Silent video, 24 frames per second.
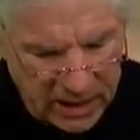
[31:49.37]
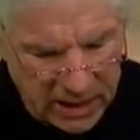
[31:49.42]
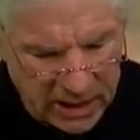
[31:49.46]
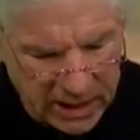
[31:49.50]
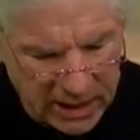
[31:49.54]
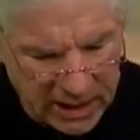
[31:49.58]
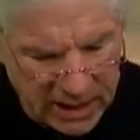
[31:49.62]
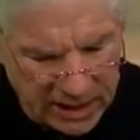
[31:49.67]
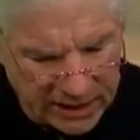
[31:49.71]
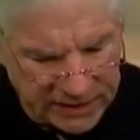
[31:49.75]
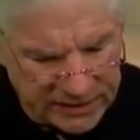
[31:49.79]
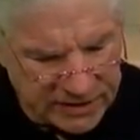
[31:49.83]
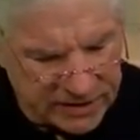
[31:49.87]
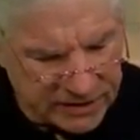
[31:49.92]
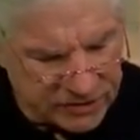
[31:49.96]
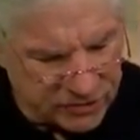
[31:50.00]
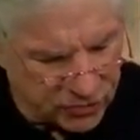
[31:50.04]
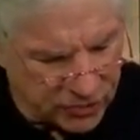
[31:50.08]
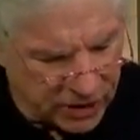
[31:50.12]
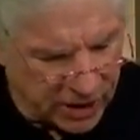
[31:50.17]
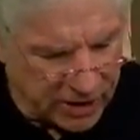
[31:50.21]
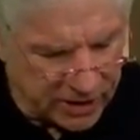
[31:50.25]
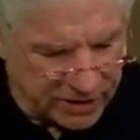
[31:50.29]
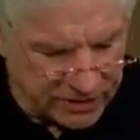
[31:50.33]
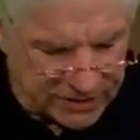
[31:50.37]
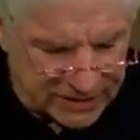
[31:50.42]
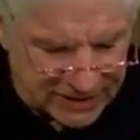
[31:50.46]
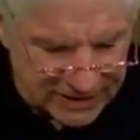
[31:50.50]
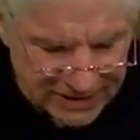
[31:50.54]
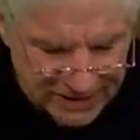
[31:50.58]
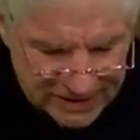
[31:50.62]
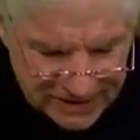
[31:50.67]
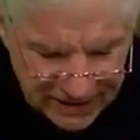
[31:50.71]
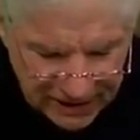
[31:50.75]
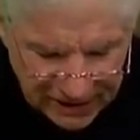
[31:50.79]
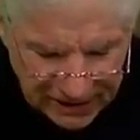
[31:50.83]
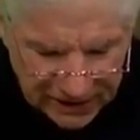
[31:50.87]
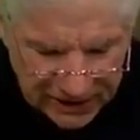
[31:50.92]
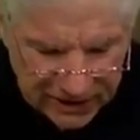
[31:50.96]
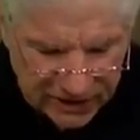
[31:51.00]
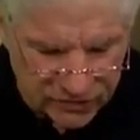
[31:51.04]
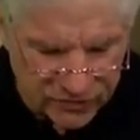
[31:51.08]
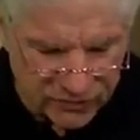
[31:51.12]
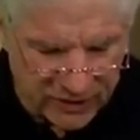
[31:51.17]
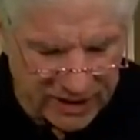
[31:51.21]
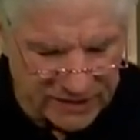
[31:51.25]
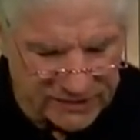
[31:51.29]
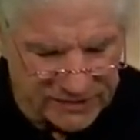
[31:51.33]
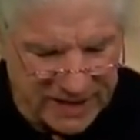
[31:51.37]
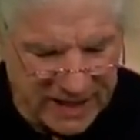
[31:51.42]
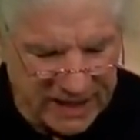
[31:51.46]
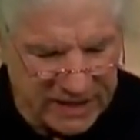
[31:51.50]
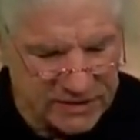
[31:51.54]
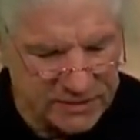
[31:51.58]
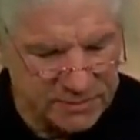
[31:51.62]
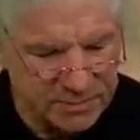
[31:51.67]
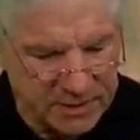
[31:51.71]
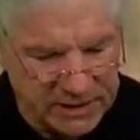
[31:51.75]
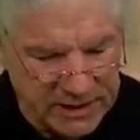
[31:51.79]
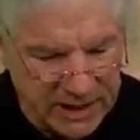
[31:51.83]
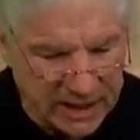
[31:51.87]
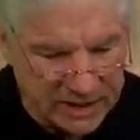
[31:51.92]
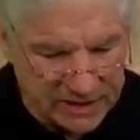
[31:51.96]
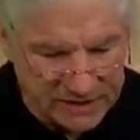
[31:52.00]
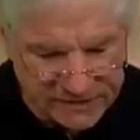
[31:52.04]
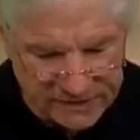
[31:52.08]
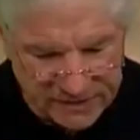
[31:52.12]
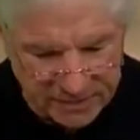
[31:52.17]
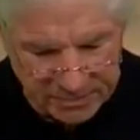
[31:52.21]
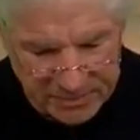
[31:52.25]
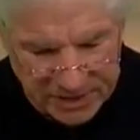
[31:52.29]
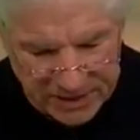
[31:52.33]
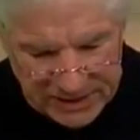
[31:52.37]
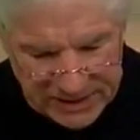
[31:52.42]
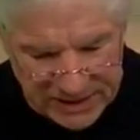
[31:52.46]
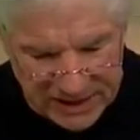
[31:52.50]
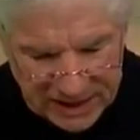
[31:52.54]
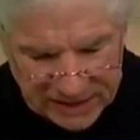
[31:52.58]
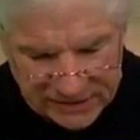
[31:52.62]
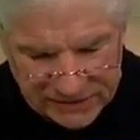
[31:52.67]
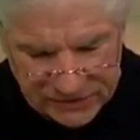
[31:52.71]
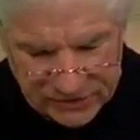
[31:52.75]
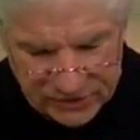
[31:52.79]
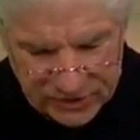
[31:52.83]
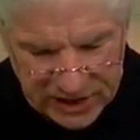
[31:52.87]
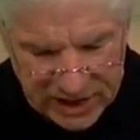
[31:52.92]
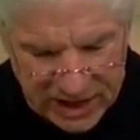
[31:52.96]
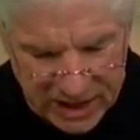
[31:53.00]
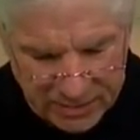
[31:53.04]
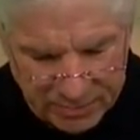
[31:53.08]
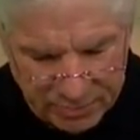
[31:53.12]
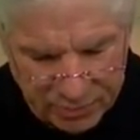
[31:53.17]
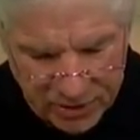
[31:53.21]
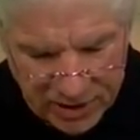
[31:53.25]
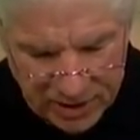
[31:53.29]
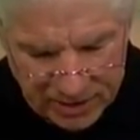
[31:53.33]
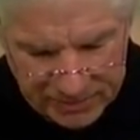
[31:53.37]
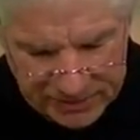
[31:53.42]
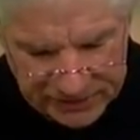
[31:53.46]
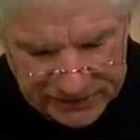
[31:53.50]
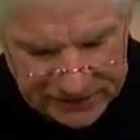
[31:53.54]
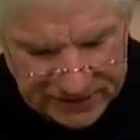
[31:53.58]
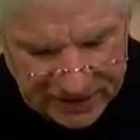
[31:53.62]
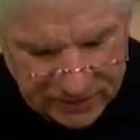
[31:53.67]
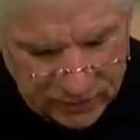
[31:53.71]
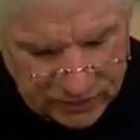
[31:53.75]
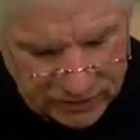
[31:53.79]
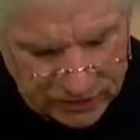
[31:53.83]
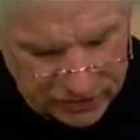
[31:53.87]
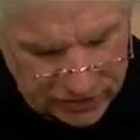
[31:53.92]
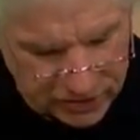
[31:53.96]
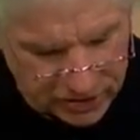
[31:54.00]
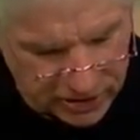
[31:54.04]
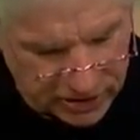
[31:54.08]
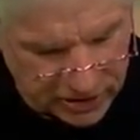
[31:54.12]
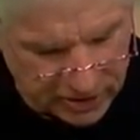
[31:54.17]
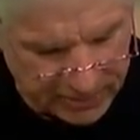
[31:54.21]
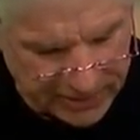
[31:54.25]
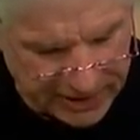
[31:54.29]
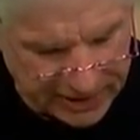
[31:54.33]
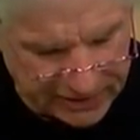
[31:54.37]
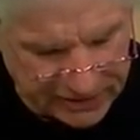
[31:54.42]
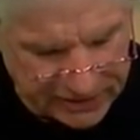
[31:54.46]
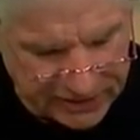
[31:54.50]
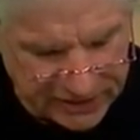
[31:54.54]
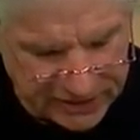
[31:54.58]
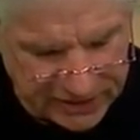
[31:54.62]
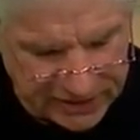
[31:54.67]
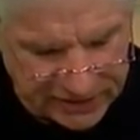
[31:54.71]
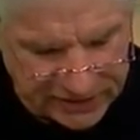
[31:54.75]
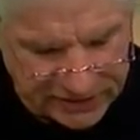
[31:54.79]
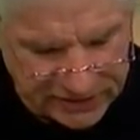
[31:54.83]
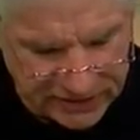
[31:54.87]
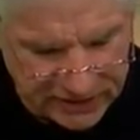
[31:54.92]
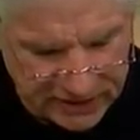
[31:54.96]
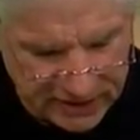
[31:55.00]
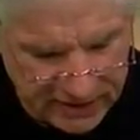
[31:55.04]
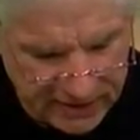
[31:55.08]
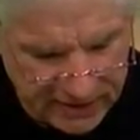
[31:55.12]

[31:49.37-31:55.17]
Uh, did, did Doug address asthma yet? Somebody yesterday, I promised I would talk about this.